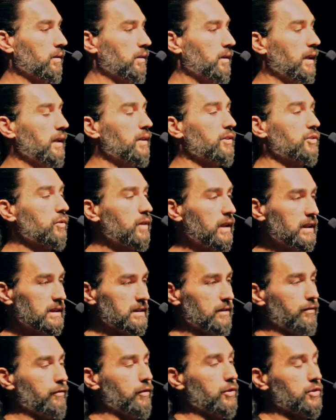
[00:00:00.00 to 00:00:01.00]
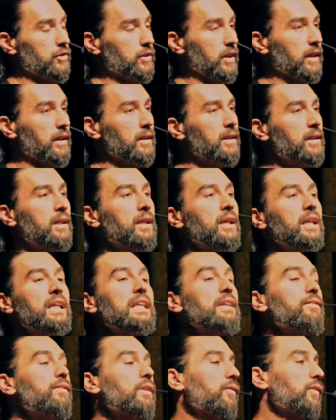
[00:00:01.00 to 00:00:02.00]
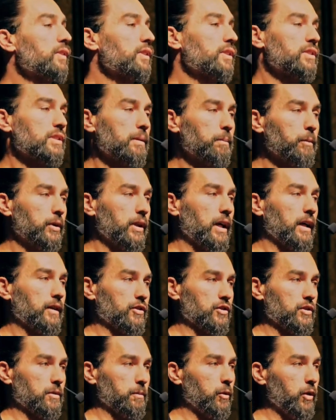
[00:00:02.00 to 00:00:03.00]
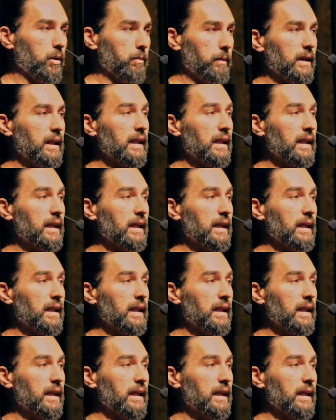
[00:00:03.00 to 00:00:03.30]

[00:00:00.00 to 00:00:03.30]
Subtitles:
Yeah, so that's the first thing. Even if it's a simple doctor's appointment,